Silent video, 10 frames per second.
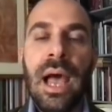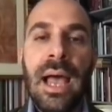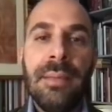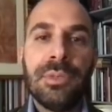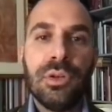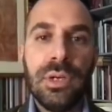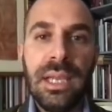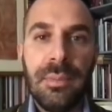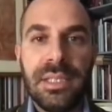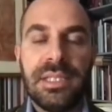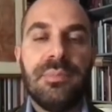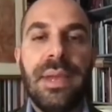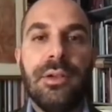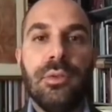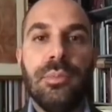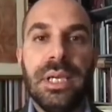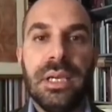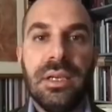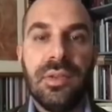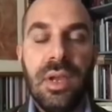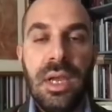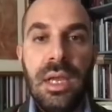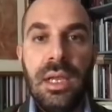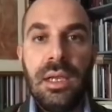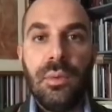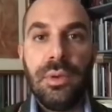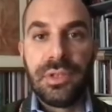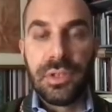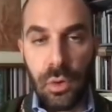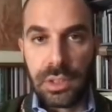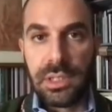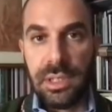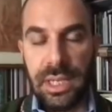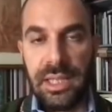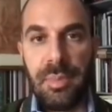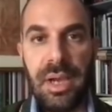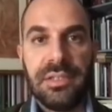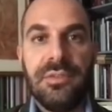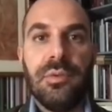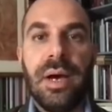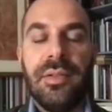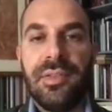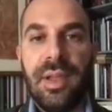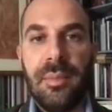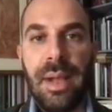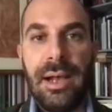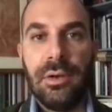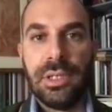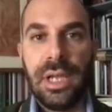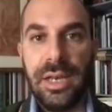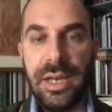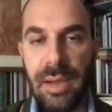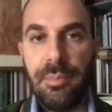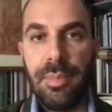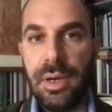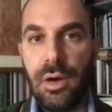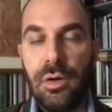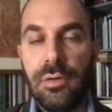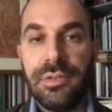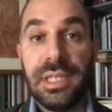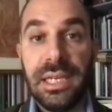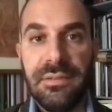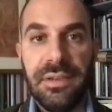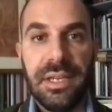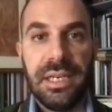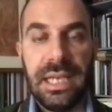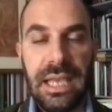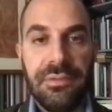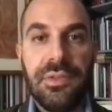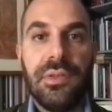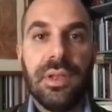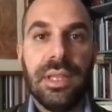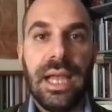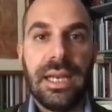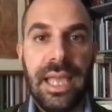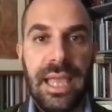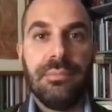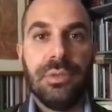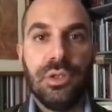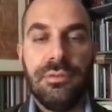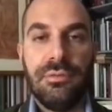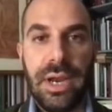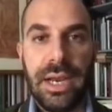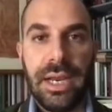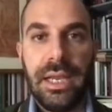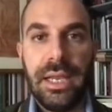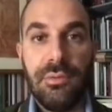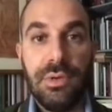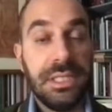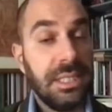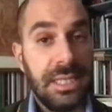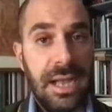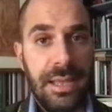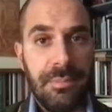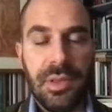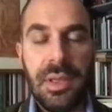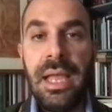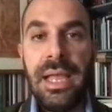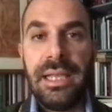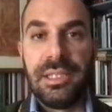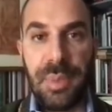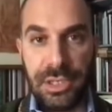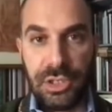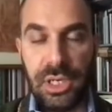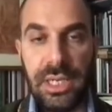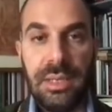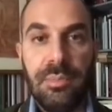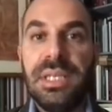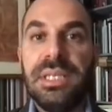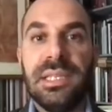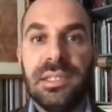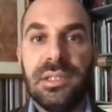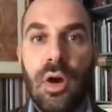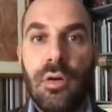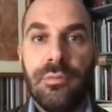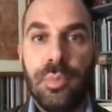I am talking about this medal because we've talked in the past few months about a number of significant gifts that came to the Frick in recent times, especially pieces of